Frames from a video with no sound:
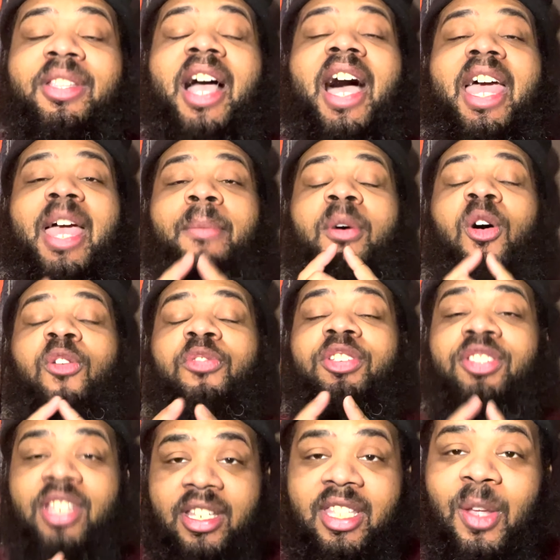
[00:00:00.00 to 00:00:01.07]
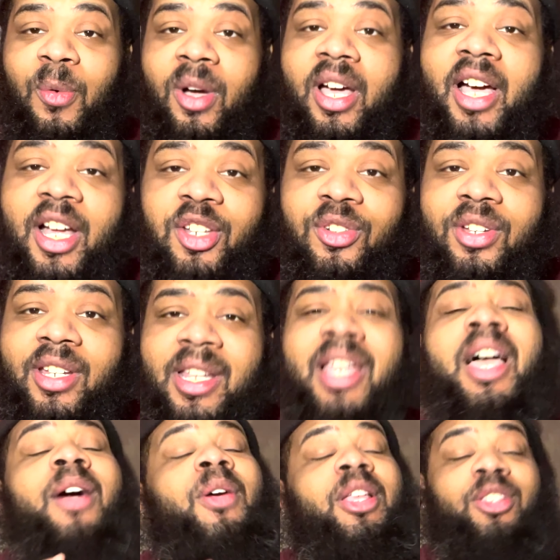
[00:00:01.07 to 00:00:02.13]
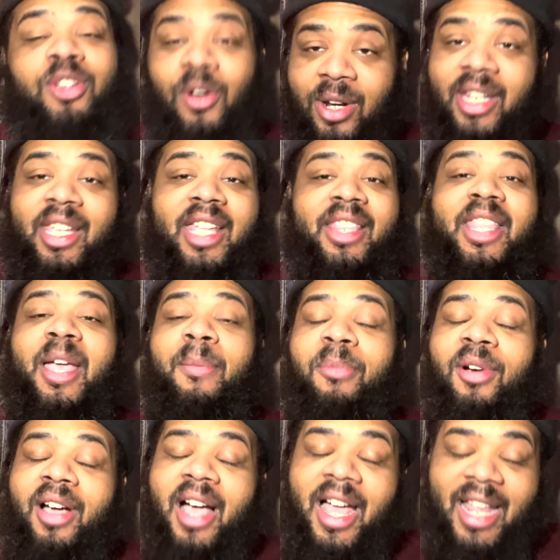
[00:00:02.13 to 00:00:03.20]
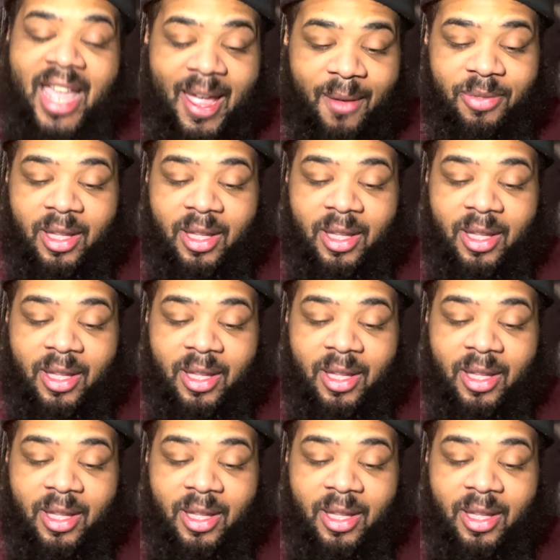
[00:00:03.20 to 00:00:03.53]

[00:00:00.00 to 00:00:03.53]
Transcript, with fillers: I have over 6,100. It's gonna get there, bruh. I have